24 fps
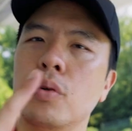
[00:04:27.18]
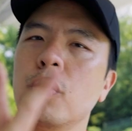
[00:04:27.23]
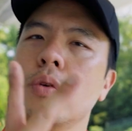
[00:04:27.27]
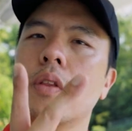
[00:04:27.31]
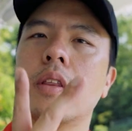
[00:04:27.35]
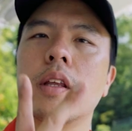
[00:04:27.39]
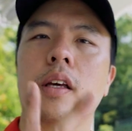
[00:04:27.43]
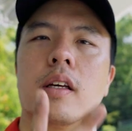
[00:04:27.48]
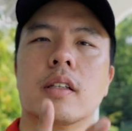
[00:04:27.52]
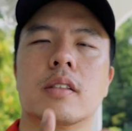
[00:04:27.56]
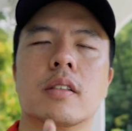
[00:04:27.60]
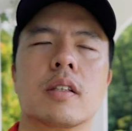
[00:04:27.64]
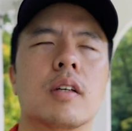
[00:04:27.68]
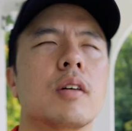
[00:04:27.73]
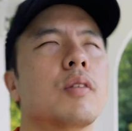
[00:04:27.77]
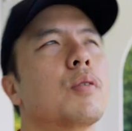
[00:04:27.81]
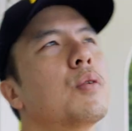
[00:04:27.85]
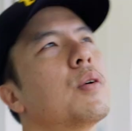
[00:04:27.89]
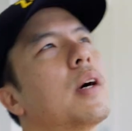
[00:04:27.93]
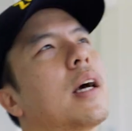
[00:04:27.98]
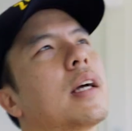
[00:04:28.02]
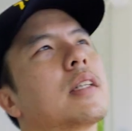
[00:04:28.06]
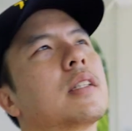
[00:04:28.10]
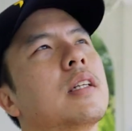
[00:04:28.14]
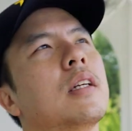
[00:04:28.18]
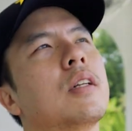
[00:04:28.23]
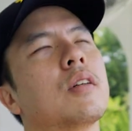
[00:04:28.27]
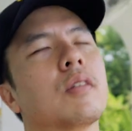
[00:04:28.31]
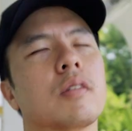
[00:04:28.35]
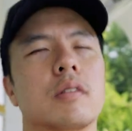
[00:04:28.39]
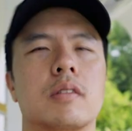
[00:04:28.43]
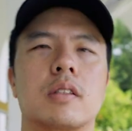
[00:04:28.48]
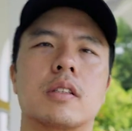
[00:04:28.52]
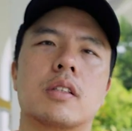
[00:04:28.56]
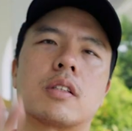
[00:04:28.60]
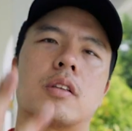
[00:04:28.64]
2 things. Oh, actually
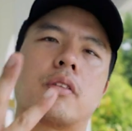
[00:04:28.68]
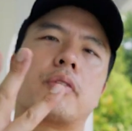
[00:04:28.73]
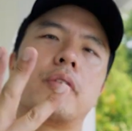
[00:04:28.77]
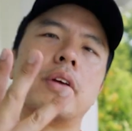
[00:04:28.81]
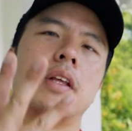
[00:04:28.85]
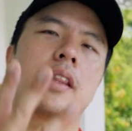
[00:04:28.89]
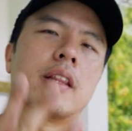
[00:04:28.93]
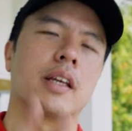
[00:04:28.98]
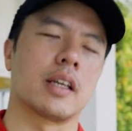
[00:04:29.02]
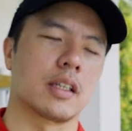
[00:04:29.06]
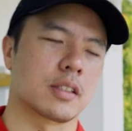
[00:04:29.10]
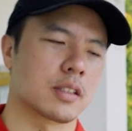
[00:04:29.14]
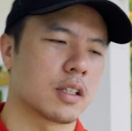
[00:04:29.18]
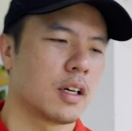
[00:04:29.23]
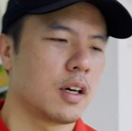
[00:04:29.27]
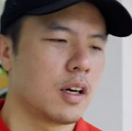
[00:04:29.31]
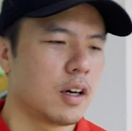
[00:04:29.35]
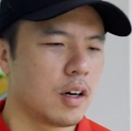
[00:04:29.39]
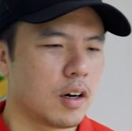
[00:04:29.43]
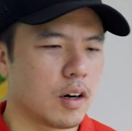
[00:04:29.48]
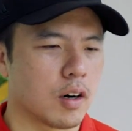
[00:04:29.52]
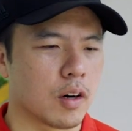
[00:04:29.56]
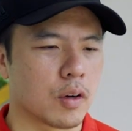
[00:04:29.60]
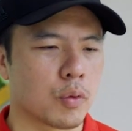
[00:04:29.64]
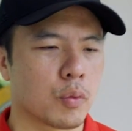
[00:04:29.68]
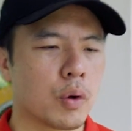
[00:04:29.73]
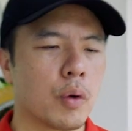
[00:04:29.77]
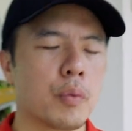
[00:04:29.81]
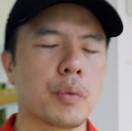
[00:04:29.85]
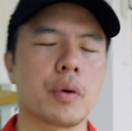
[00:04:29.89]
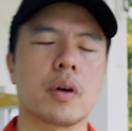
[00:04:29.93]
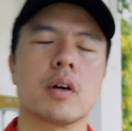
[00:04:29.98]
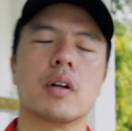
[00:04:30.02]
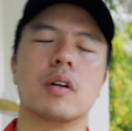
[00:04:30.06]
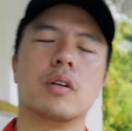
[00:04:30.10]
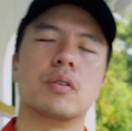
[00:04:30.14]
no, just 3 things on what
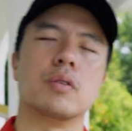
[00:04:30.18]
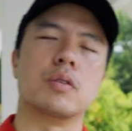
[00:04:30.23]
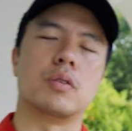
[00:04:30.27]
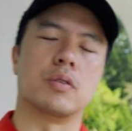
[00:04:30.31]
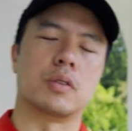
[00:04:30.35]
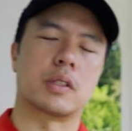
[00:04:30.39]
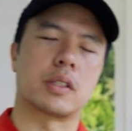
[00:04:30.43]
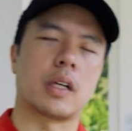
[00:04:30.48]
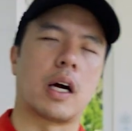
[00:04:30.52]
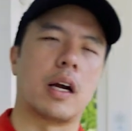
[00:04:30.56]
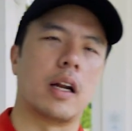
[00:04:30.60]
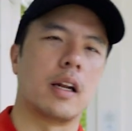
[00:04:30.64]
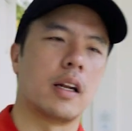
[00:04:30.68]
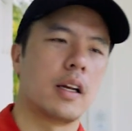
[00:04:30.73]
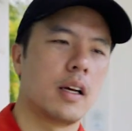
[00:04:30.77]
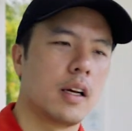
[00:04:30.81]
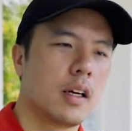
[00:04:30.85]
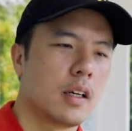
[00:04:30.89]
we're going to do to start.